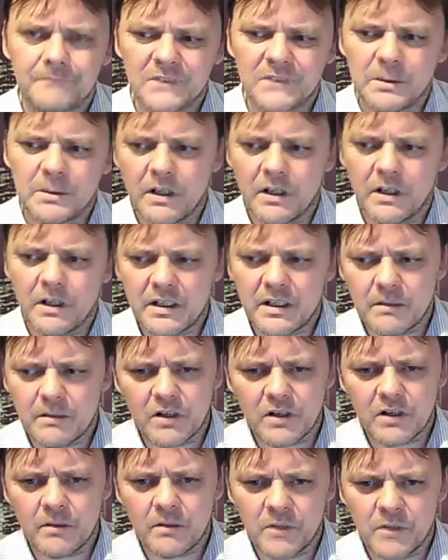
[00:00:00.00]
To be honest, I'm
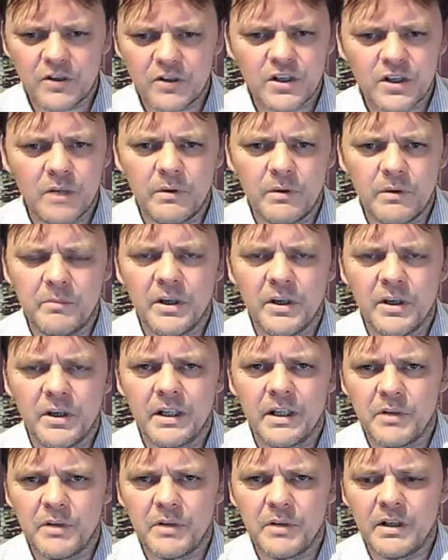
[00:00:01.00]
not sure with
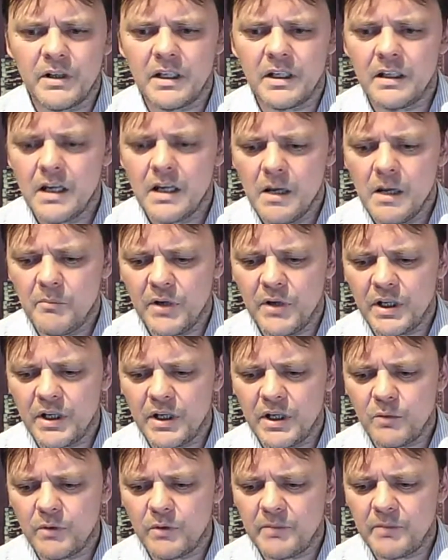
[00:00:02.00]
Bernie.
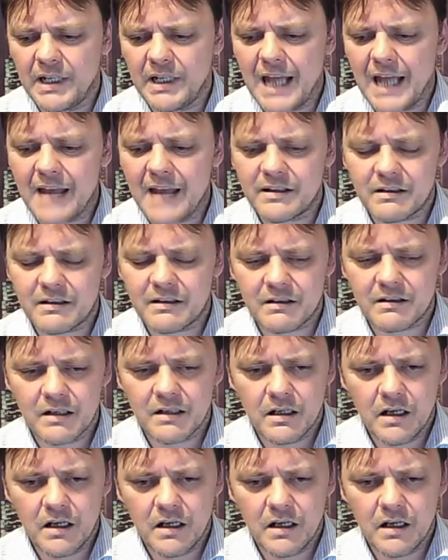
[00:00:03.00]
Bernie would be less